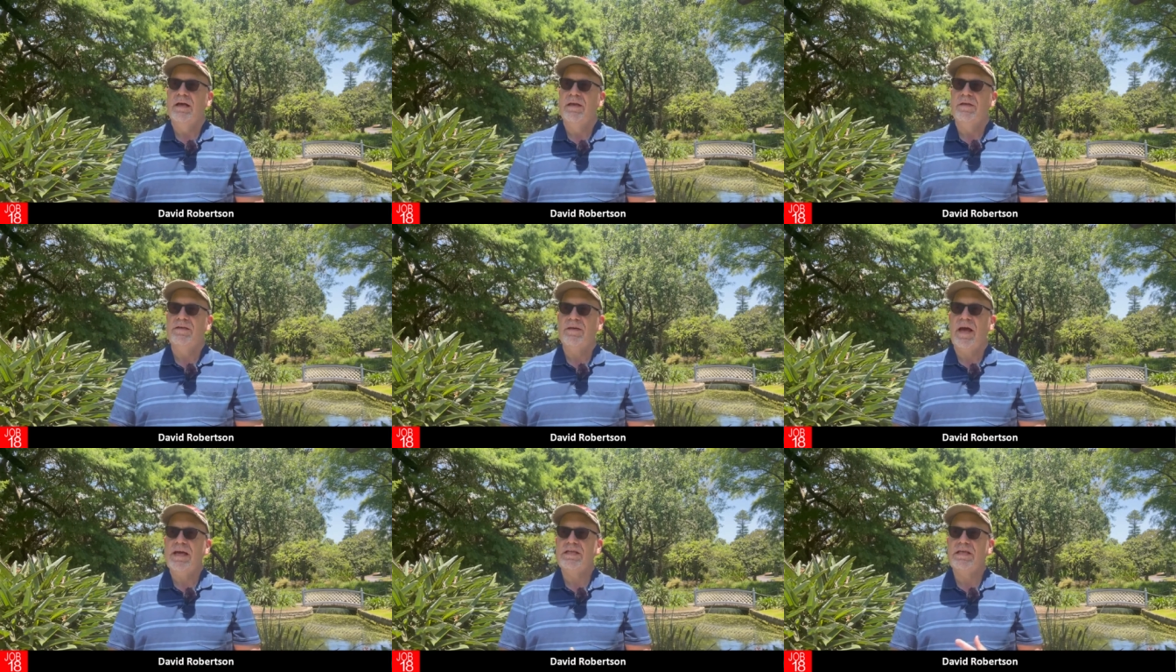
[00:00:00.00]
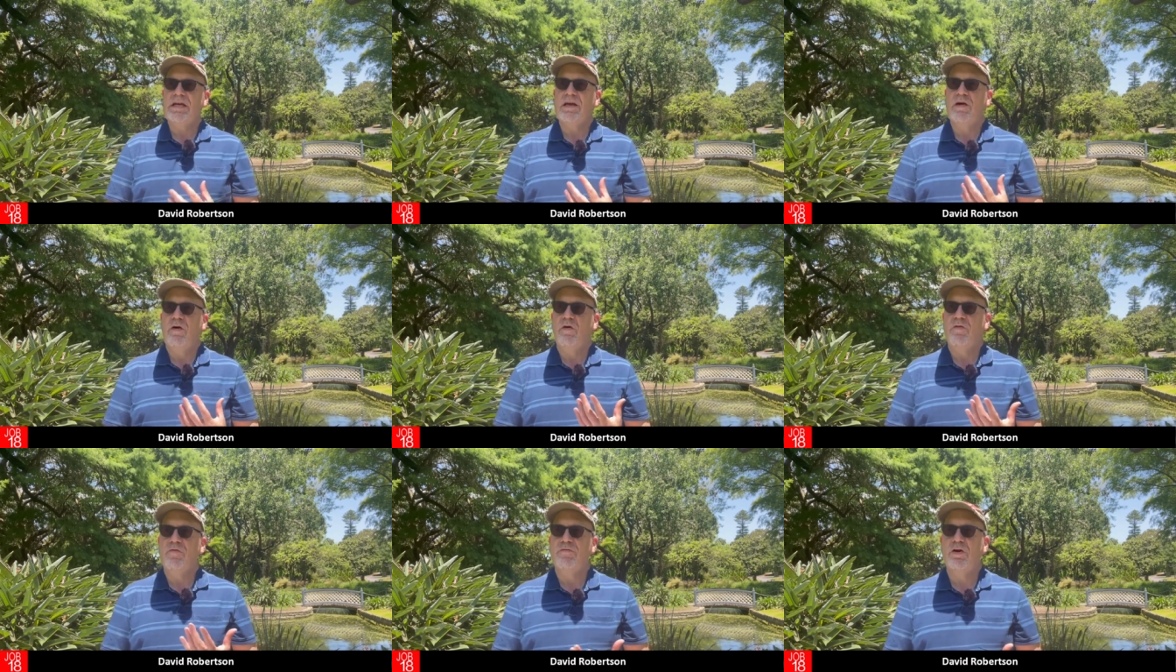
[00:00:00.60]
This idea
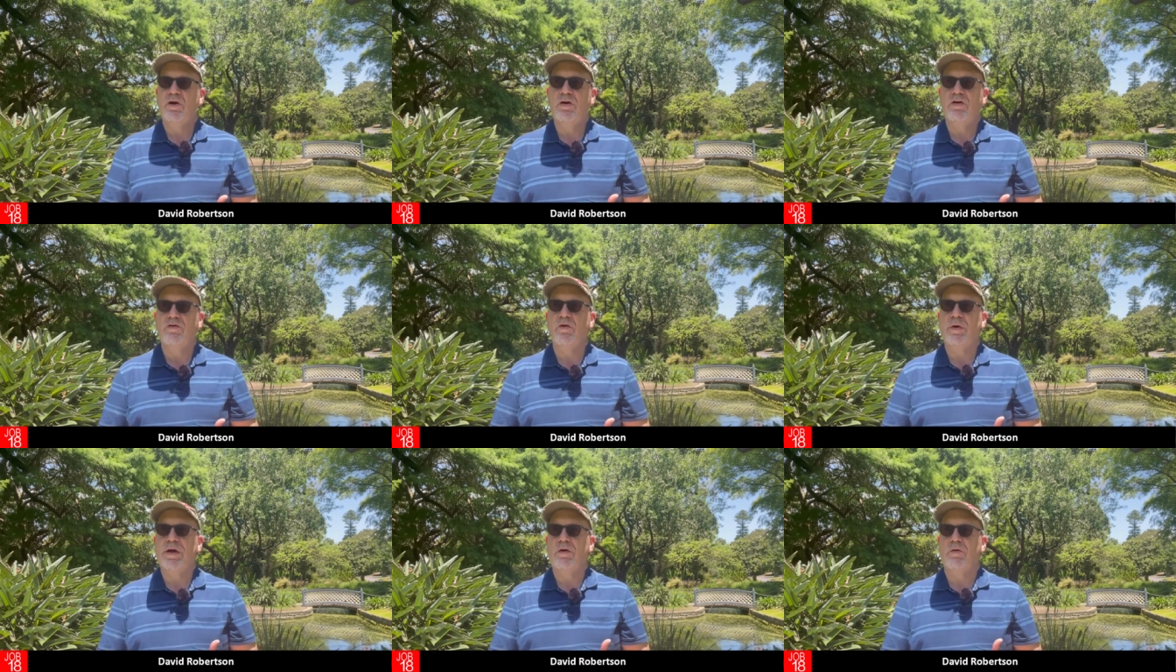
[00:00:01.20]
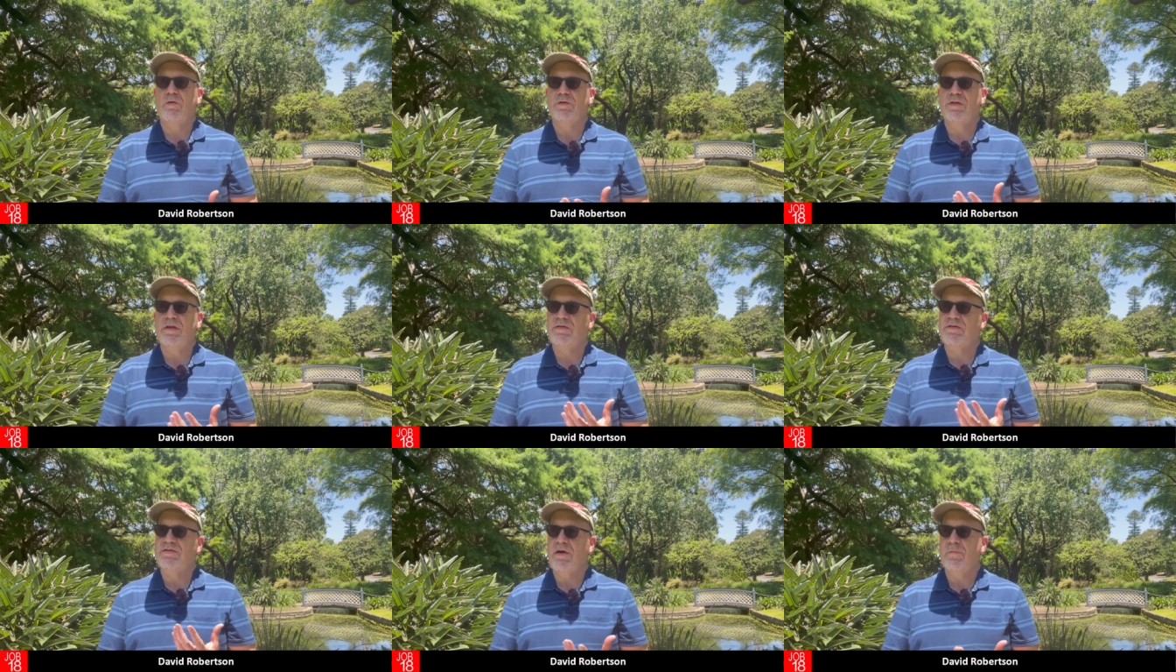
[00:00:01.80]
of growing old, that
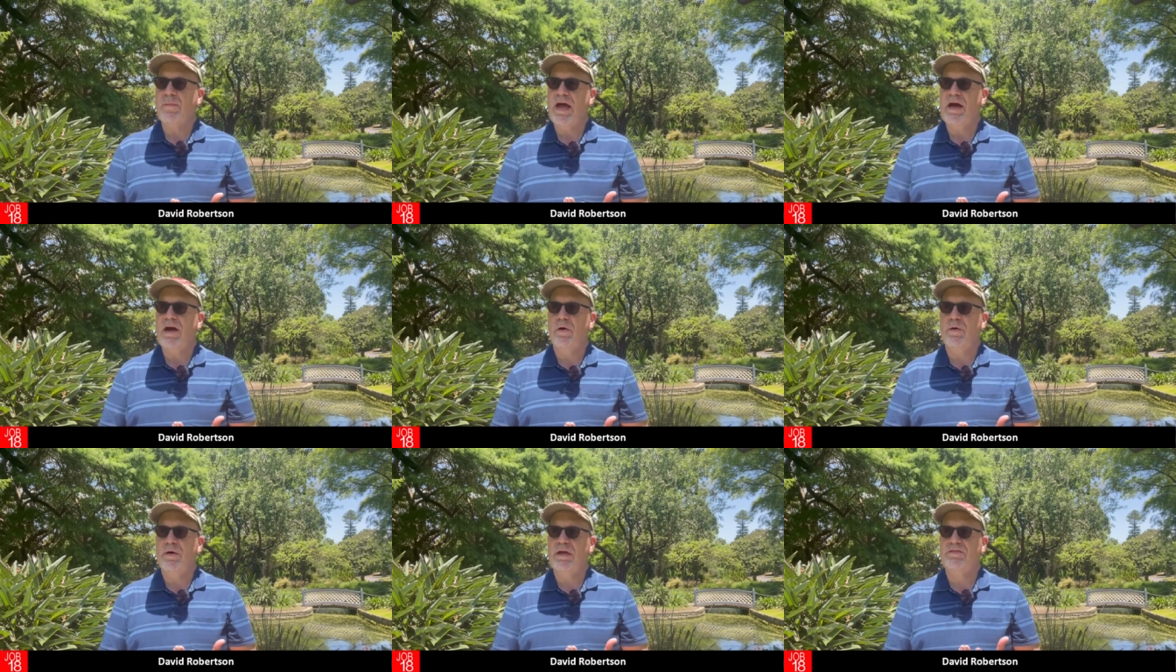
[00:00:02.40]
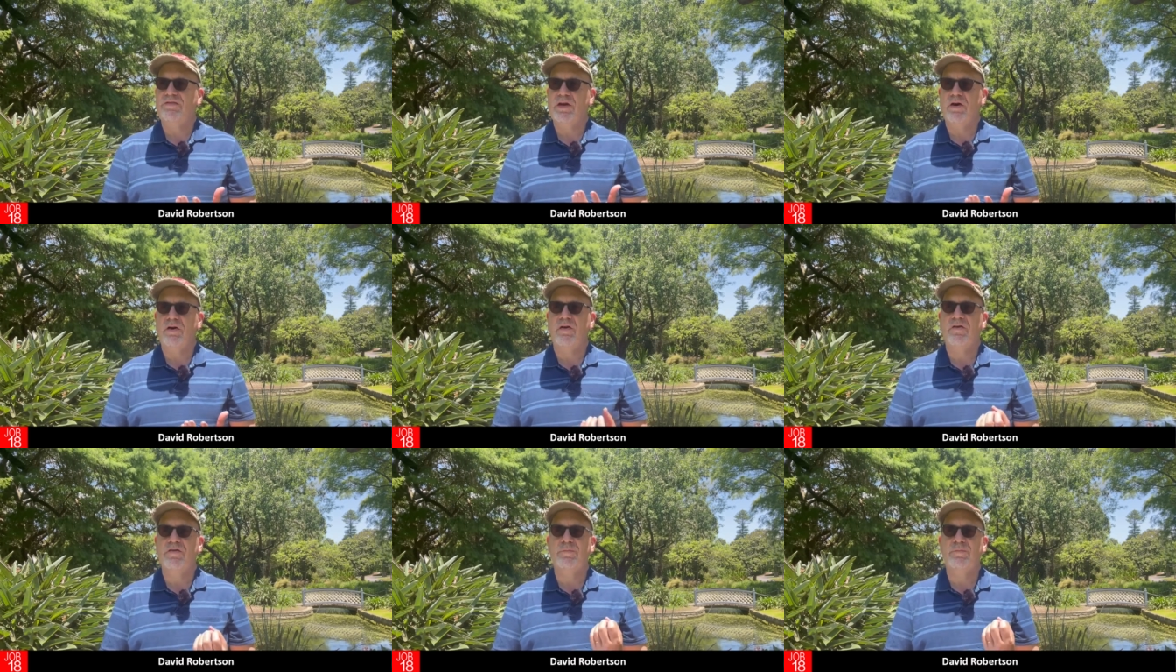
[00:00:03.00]
somehow it's a curse,